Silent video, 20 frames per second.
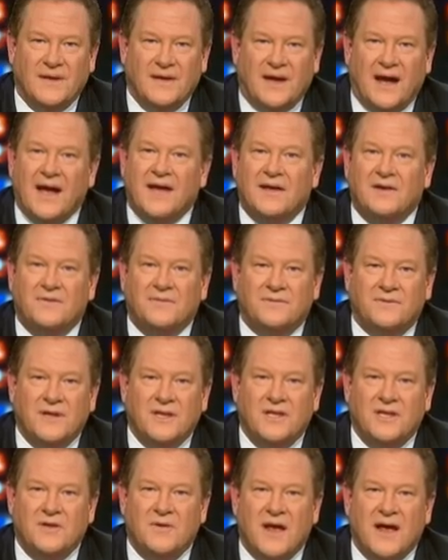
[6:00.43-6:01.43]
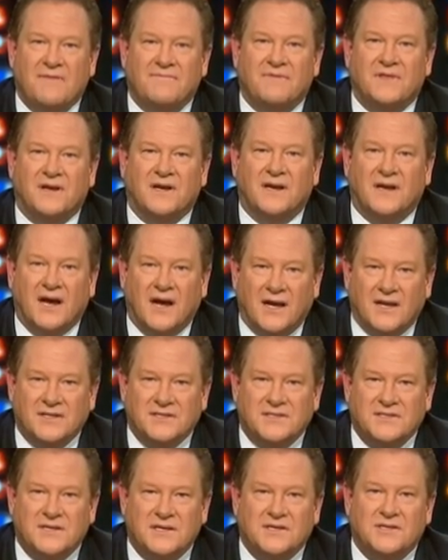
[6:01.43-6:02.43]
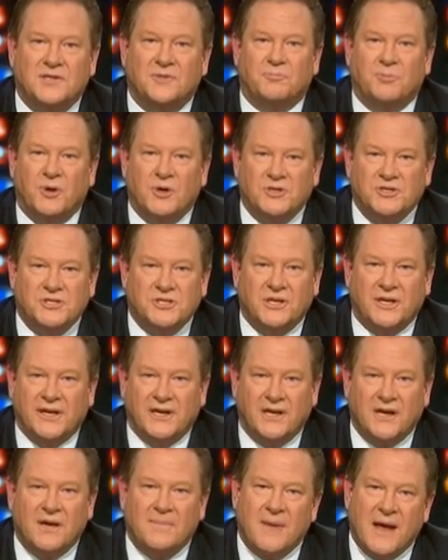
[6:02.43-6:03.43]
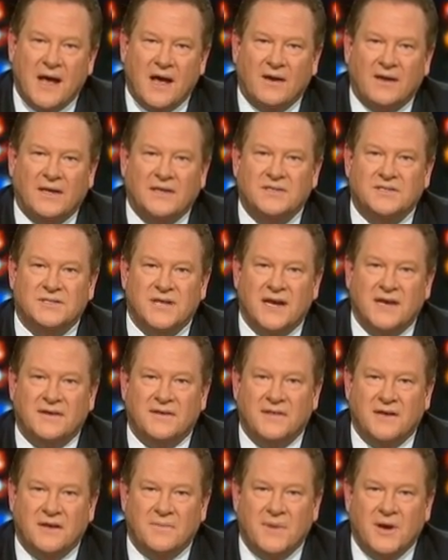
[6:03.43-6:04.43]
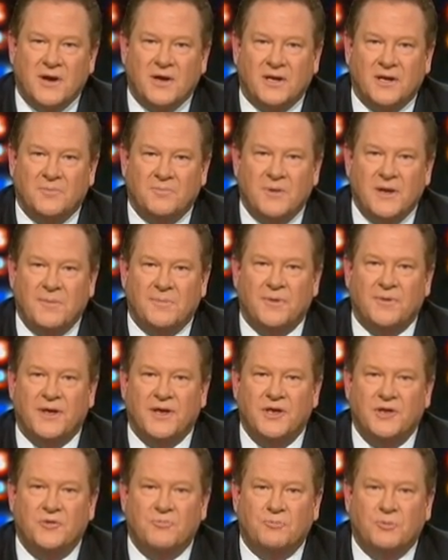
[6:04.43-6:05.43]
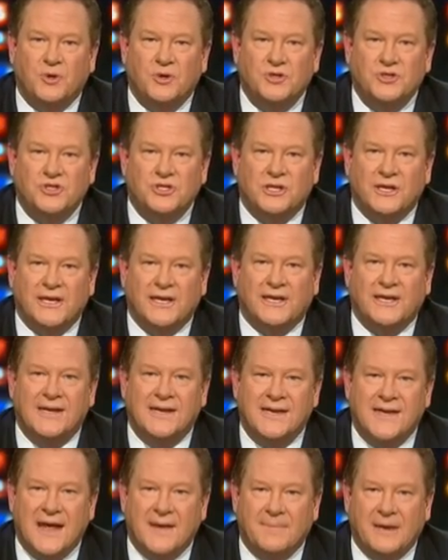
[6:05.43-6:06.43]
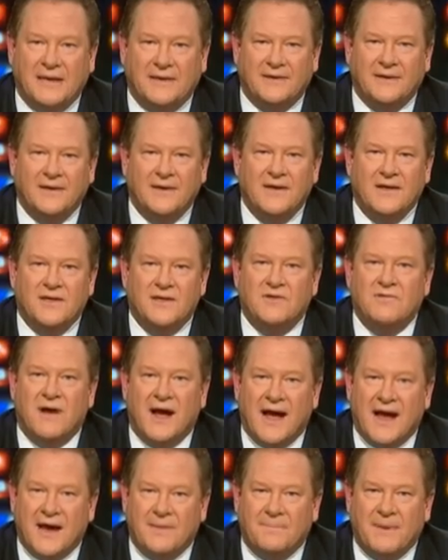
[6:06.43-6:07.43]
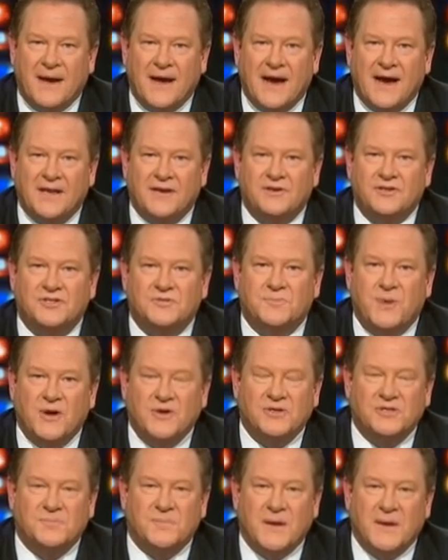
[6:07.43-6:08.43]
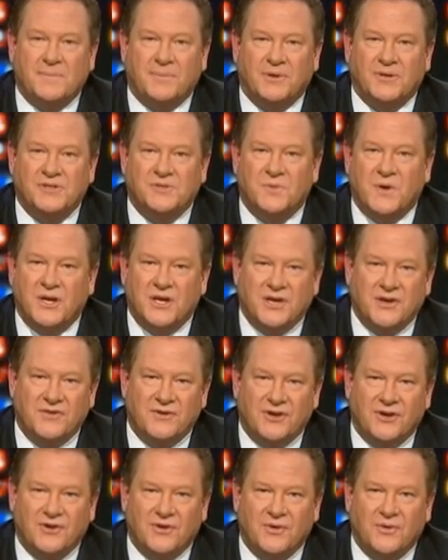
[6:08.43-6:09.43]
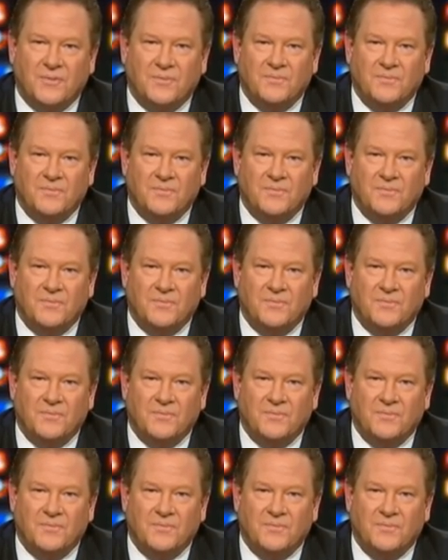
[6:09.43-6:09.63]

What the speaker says: I don't think you have the guts to personally come out and say to the American people that you personally condemn it. You hide behind your spokespeople is what you do.